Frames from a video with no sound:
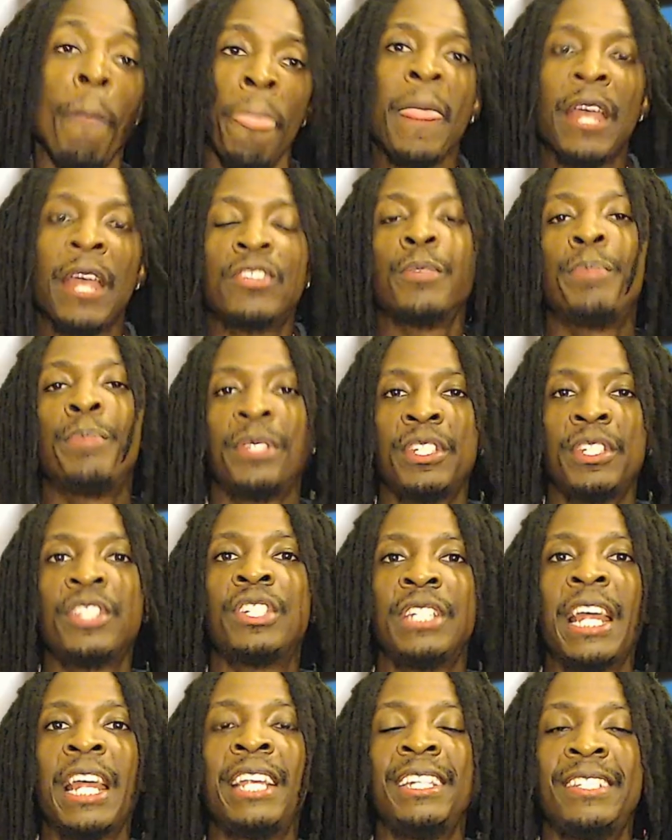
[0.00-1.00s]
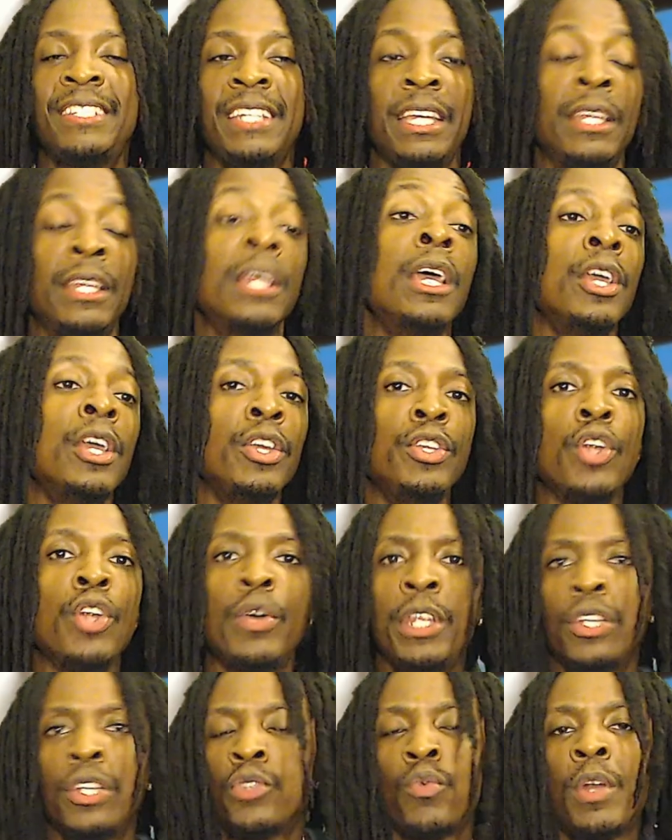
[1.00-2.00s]
that's the position that he's in. You know, he
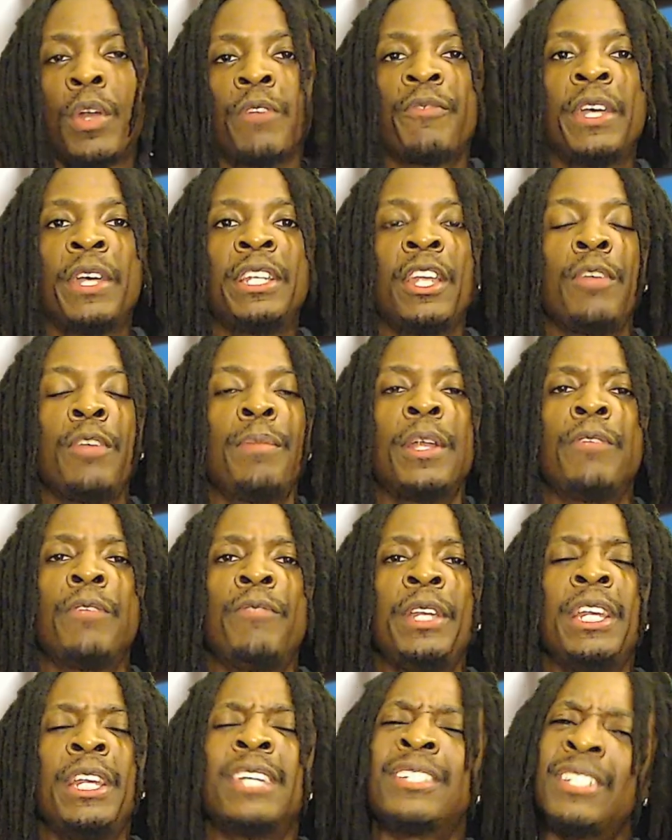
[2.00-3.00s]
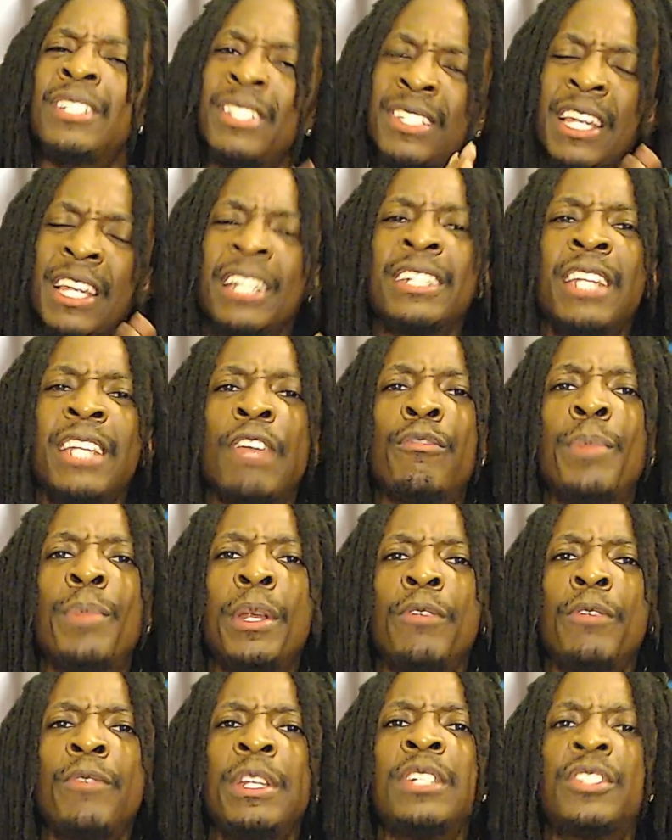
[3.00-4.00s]
doesn't want to fight David Benavidez. And instead of David
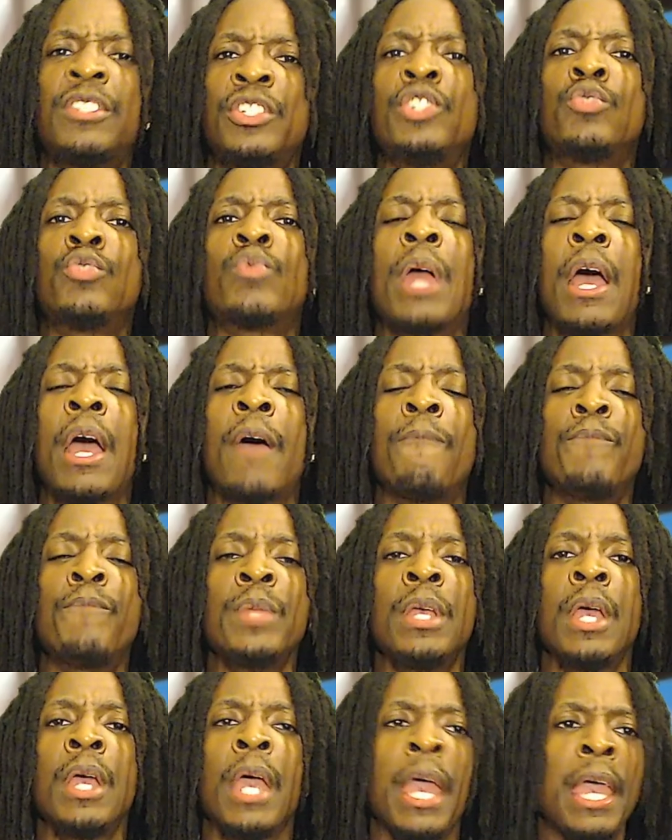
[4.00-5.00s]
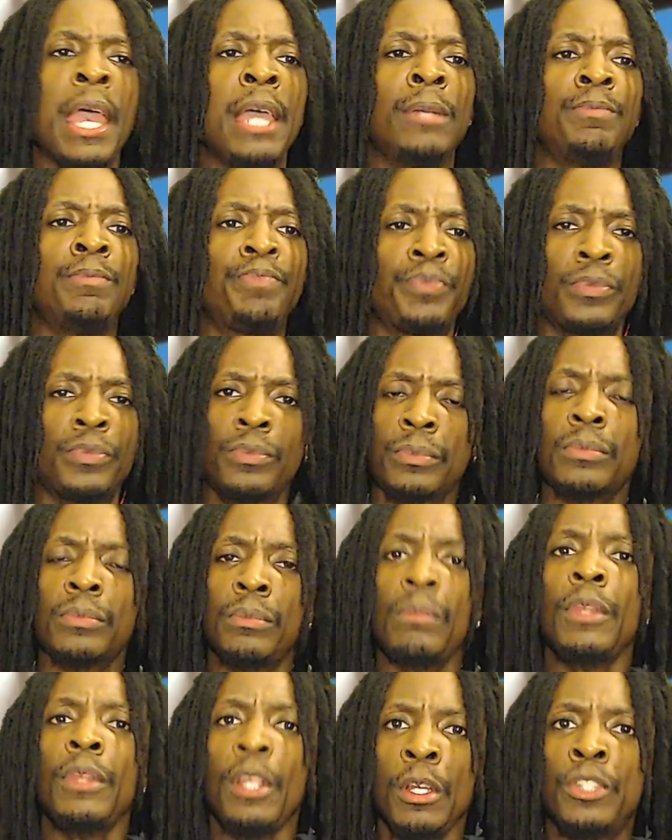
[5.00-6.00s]
Benavidez sitting around and
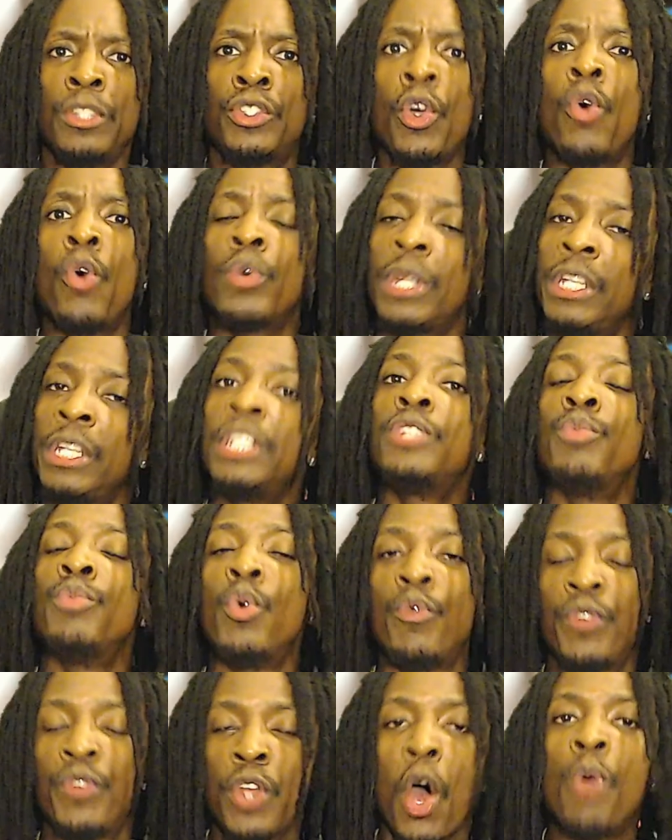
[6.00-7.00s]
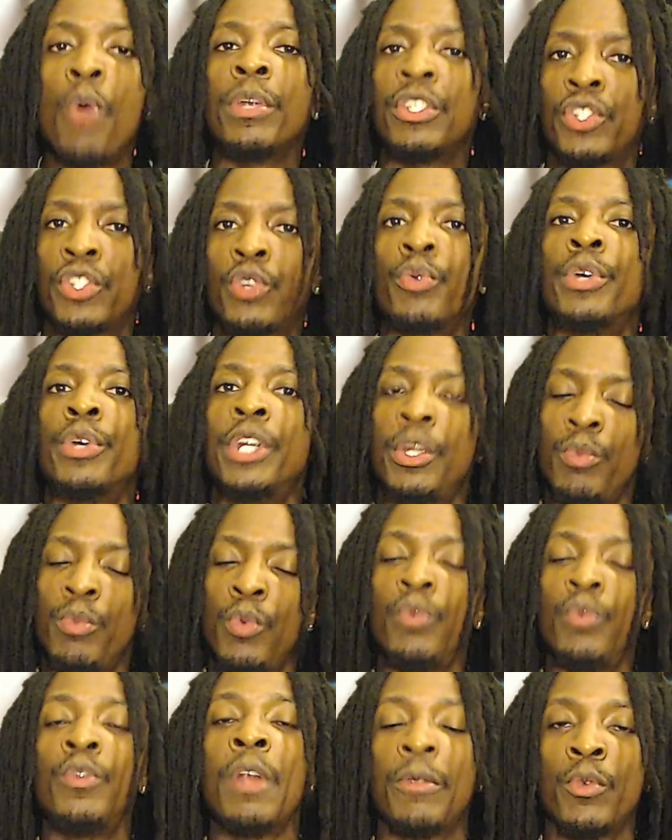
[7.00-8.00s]
sulking, he's moving on with his career. He
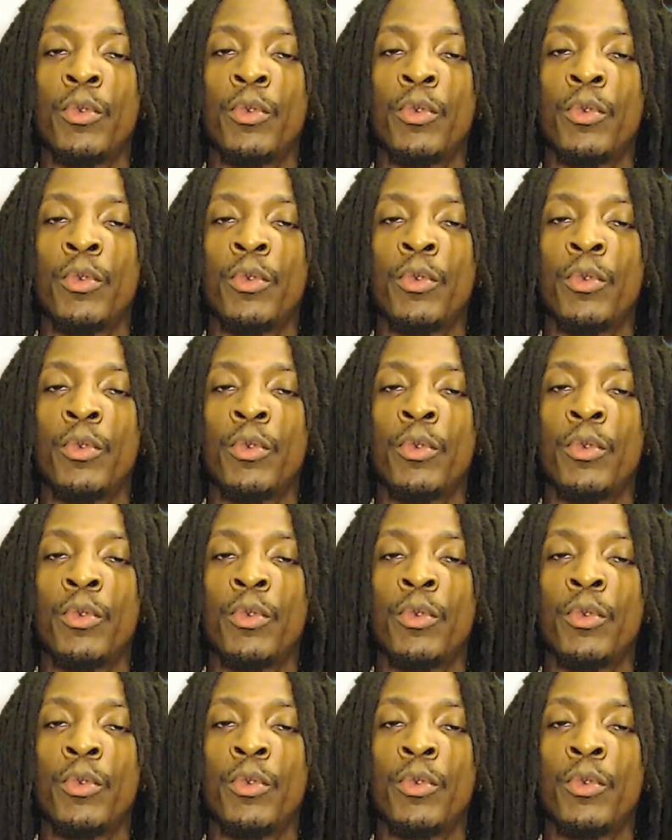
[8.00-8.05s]
moved up to